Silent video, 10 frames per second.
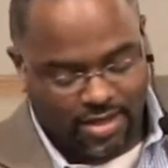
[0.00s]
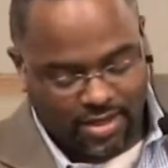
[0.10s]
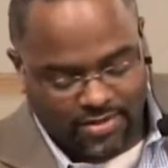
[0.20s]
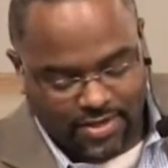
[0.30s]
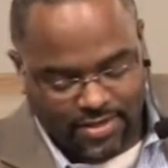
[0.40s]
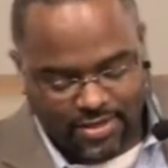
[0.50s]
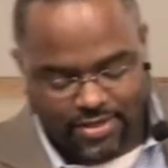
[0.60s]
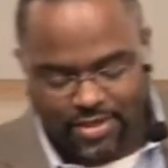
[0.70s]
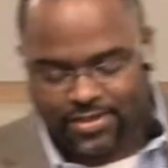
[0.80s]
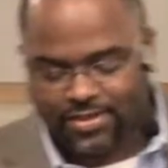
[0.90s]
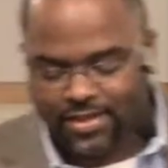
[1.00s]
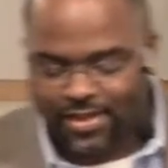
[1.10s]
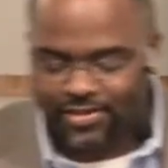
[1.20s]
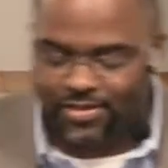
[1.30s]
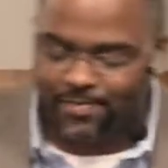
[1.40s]
He says, listen, he
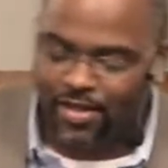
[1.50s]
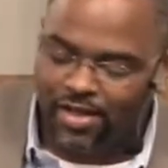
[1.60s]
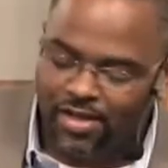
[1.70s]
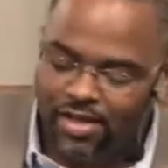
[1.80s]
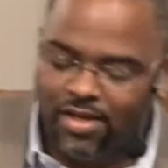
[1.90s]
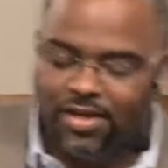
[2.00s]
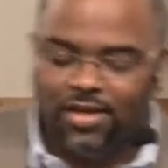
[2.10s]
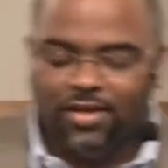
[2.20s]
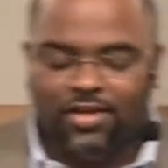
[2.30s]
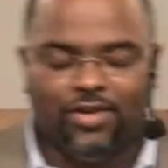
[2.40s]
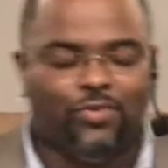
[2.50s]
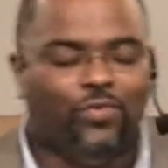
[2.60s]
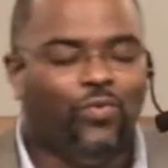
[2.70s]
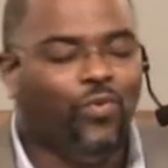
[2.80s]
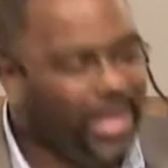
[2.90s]
says, you
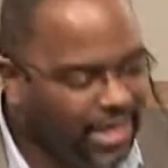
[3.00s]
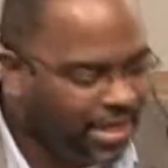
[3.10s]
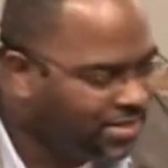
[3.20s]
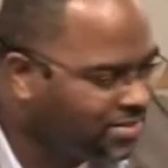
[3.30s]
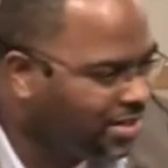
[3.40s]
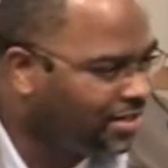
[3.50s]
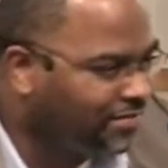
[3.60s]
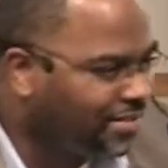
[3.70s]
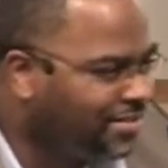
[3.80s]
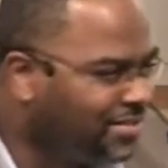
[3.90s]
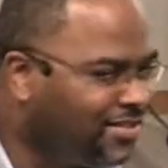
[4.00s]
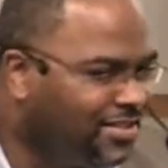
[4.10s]
wicked servant.